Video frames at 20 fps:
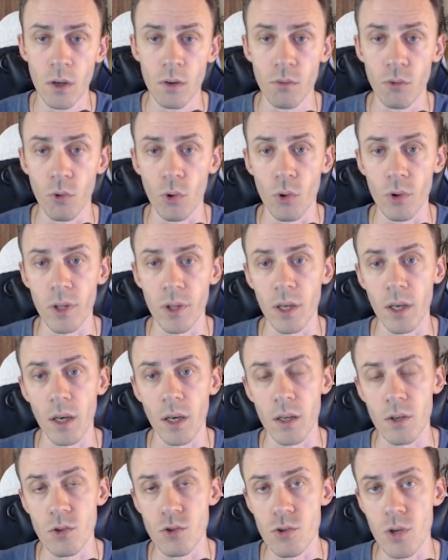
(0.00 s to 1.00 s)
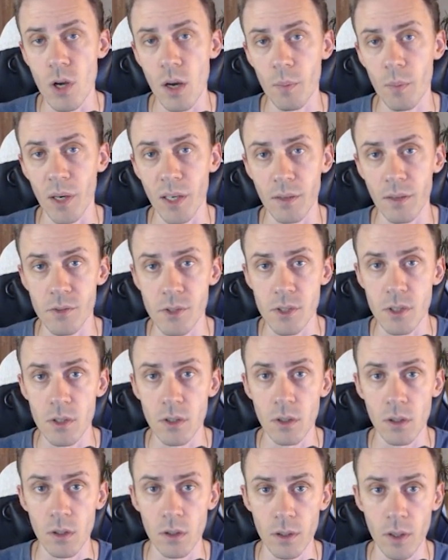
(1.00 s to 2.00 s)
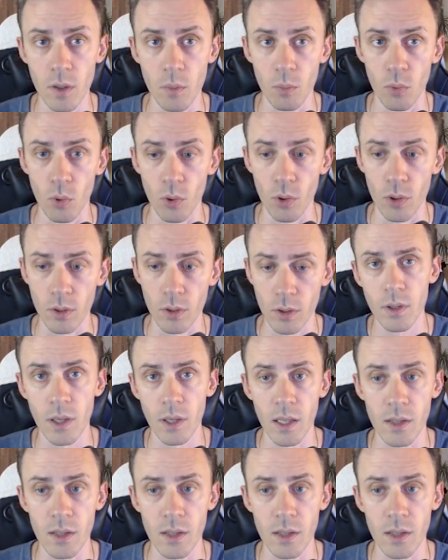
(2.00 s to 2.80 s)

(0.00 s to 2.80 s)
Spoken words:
for the gem NFT leaderboard.